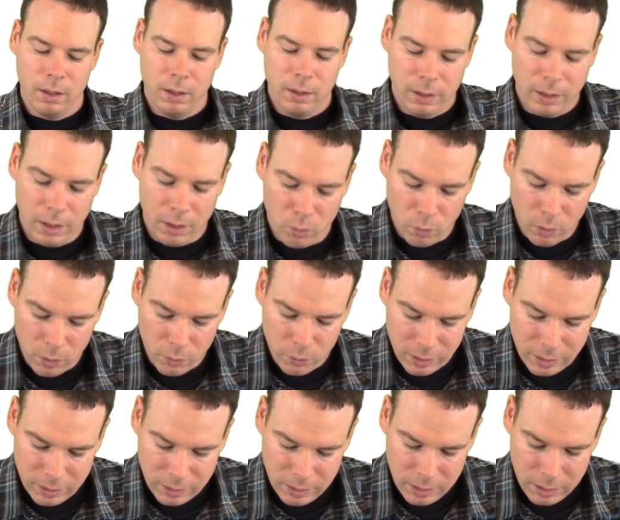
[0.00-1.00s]
Now what
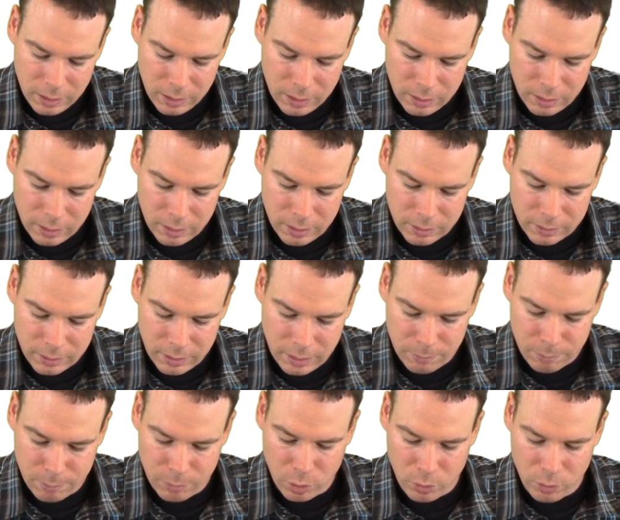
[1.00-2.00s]
we need is
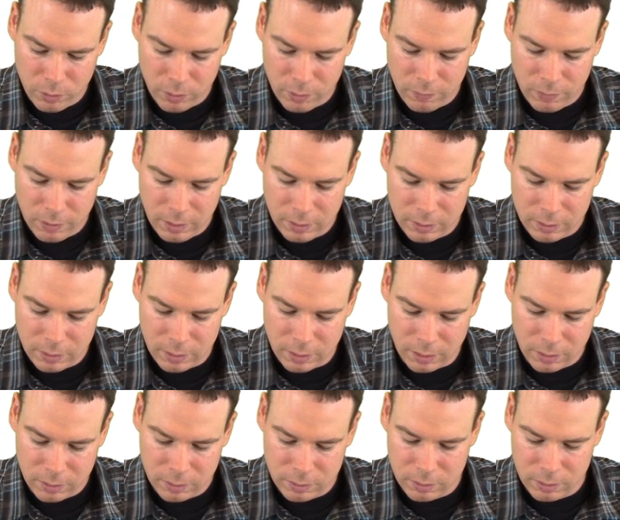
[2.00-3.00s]
that both of these
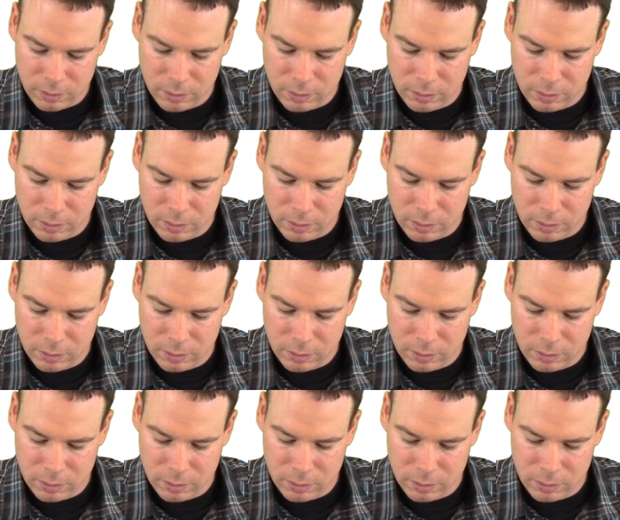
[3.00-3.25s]
things